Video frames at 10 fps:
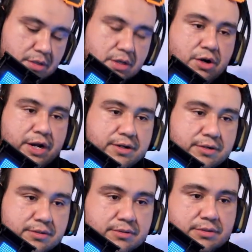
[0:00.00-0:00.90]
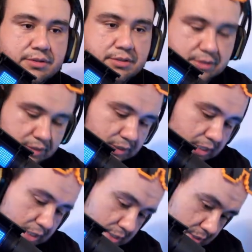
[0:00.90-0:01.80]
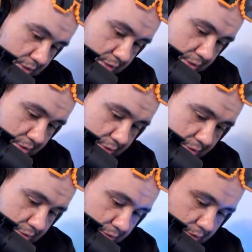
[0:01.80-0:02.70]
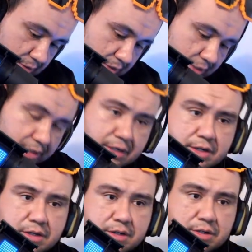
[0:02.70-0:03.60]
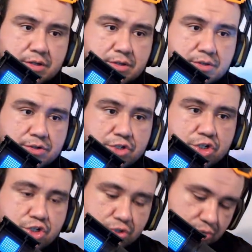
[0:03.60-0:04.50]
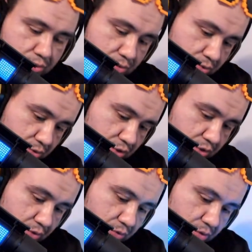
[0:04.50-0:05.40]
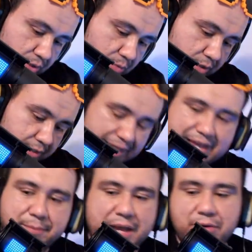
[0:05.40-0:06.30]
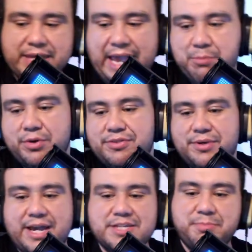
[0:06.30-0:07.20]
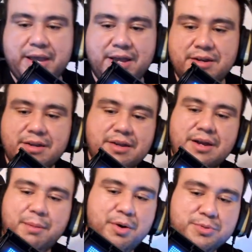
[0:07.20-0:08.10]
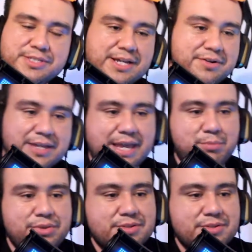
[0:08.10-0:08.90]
All right, LalaJew231. Yeah, I'll game with you guys, man. I'm always down to game with